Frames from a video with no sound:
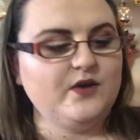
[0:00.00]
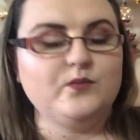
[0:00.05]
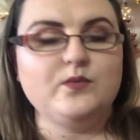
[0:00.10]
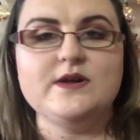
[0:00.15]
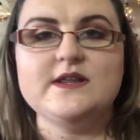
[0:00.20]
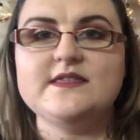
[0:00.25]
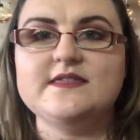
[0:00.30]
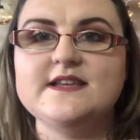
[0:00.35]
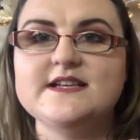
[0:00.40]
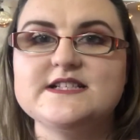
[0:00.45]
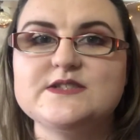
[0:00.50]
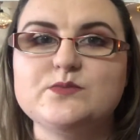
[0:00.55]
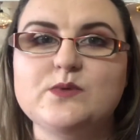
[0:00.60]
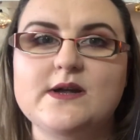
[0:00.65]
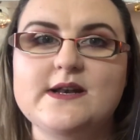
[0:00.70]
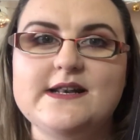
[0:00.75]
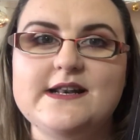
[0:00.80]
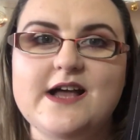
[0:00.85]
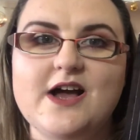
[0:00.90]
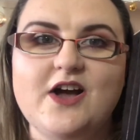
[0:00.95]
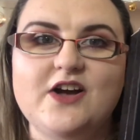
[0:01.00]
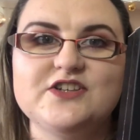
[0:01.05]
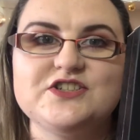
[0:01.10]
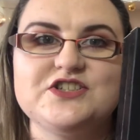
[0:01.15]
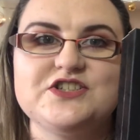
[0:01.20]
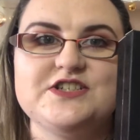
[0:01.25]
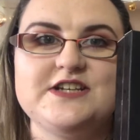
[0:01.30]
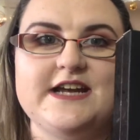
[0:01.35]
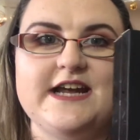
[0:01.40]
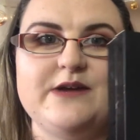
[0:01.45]
With this one
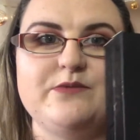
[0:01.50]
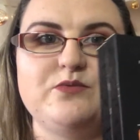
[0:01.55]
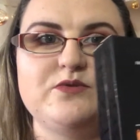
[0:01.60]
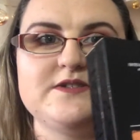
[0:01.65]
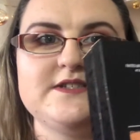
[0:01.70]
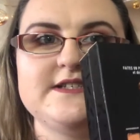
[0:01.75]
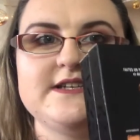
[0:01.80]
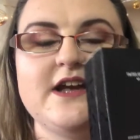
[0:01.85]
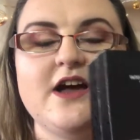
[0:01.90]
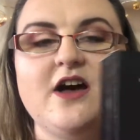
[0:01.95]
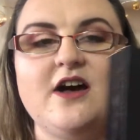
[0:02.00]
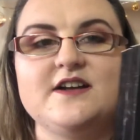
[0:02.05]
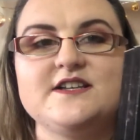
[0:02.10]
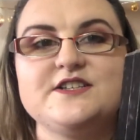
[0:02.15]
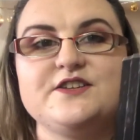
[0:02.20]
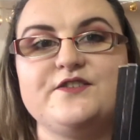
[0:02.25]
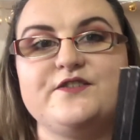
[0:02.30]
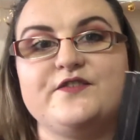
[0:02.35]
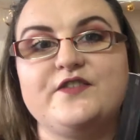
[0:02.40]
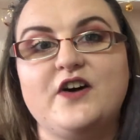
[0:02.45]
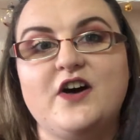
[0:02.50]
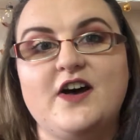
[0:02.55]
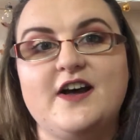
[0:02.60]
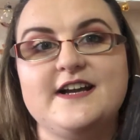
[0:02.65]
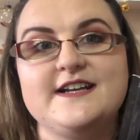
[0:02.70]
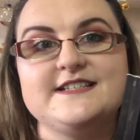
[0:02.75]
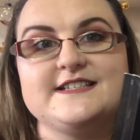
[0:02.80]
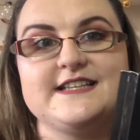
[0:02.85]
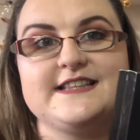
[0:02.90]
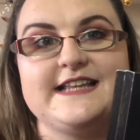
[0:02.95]
last year, it wasn't hard to
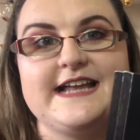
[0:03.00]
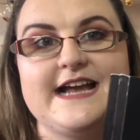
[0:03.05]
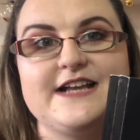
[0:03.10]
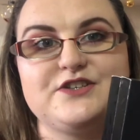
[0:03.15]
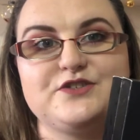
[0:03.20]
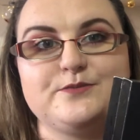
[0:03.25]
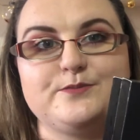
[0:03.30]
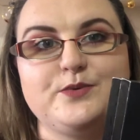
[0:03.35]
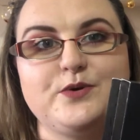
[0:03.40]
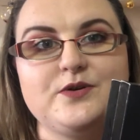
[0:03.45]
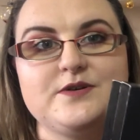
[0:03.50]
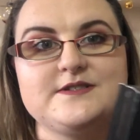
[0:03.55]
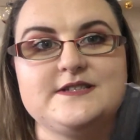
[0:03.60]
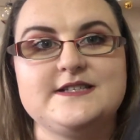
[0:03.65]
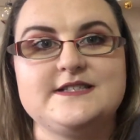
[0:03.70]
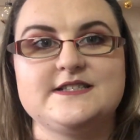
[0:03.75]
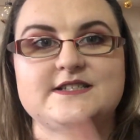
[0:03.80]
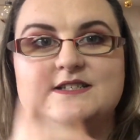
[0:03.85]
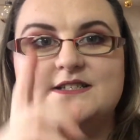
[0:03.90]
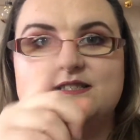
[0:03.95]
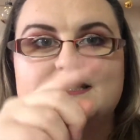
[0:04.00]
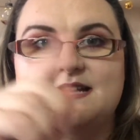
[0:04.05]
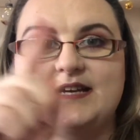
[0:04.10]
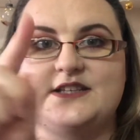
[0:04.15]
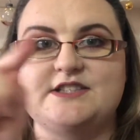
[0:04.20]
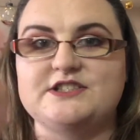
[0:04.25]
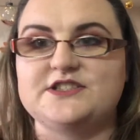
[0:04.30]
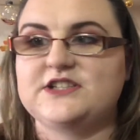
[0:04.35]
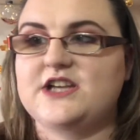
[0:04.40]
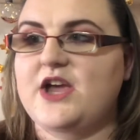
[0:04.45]
find the actual boxes because
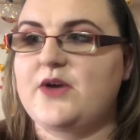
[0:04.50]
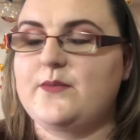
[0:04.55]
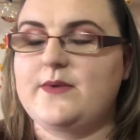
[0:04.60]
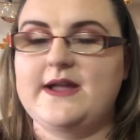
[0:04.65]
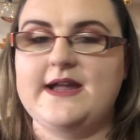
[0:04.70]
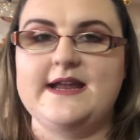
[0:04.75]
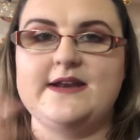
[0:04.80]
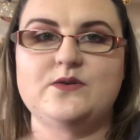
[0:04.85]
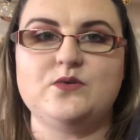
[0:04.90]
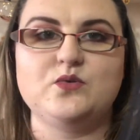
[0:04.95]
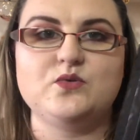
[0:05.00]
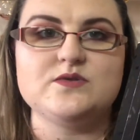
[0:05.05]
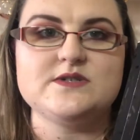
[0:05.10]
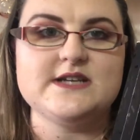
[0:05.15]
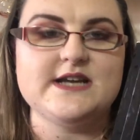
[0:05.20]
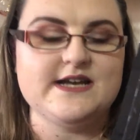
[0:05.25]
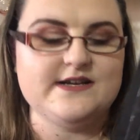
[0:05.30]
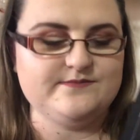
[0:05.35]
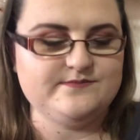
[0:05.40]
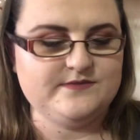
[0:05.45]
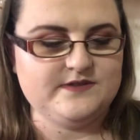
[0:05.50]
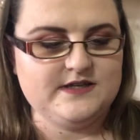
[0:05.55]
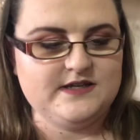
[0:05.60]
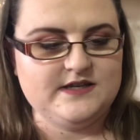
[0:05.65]
they go in order,